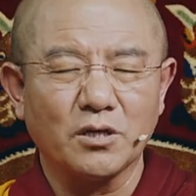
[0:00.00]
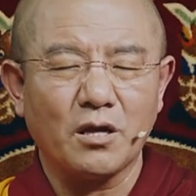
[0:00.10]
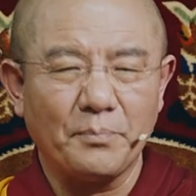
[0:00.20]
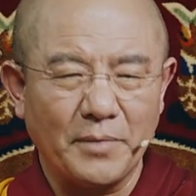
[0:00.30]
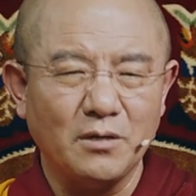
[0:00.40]

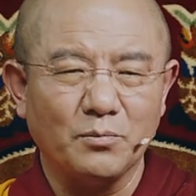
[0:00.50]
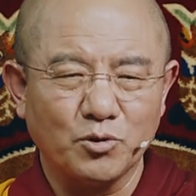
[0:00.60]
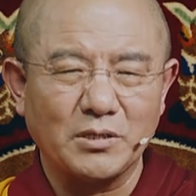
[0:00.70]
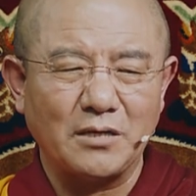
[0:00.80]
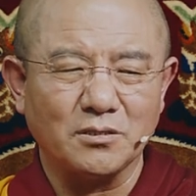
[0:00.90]

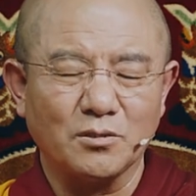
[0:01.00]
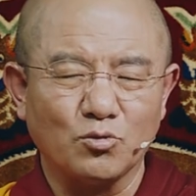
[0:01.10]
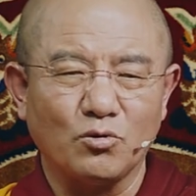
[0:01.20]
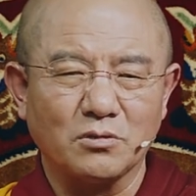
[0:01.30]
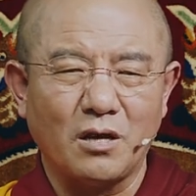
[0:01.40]
similarly, it is
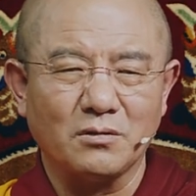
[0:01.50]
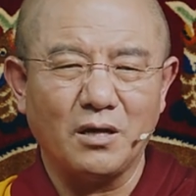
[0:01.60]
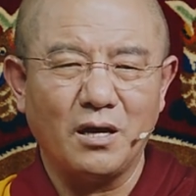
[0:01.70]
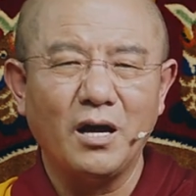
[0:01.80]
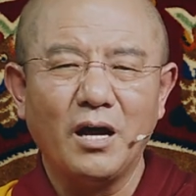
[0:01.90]

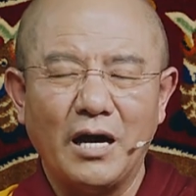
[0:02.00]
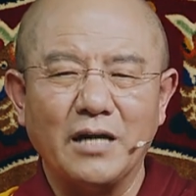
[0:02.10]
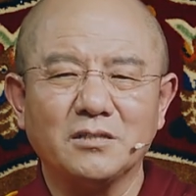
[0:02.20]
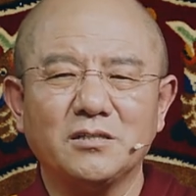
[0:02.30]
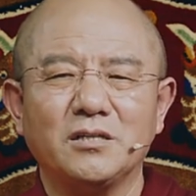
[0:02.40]
stated
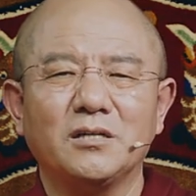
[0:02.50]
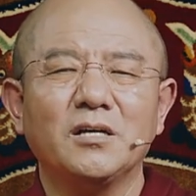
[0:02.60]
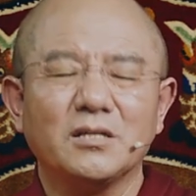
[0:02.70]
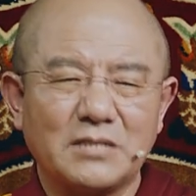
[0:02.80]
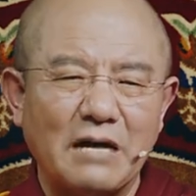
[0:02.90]

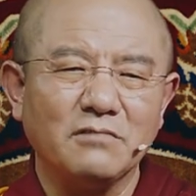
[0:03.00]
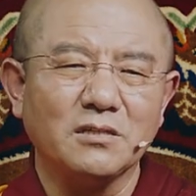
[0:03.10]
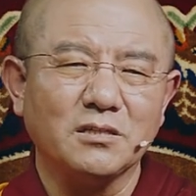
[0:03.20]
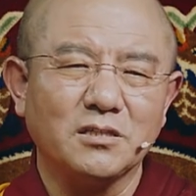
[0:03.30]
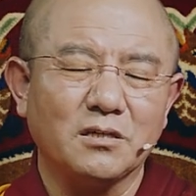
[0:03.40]

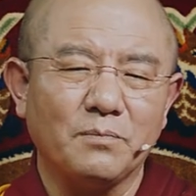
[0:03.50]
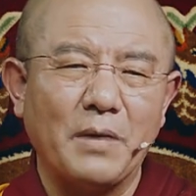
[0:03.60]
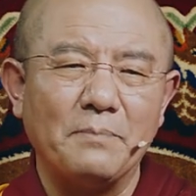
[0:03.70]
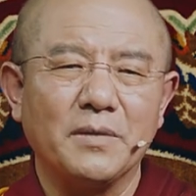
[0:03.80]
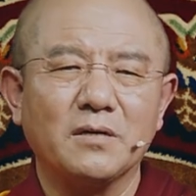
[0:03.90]
in
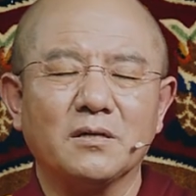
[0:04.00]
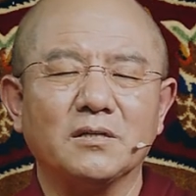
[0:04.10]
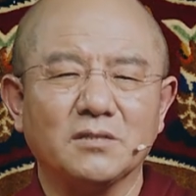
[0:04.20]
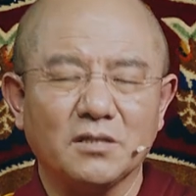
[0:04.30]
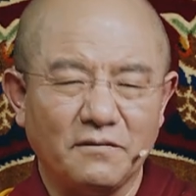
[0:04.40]
Sanskrit
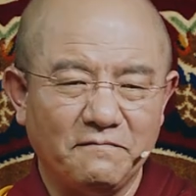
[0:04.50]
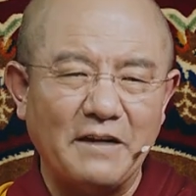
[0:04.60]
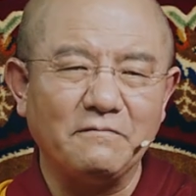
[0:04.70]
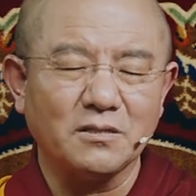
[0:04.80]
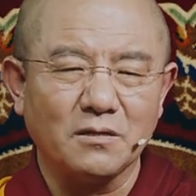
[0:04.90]
version.
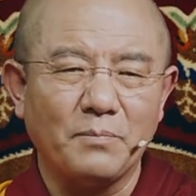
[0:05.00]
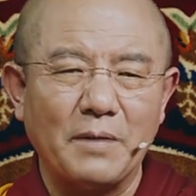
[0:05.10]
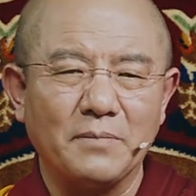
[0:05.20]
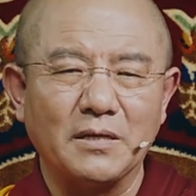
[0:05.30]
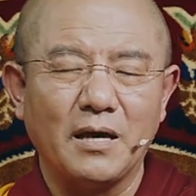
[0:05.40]
And
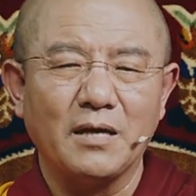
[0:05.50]
the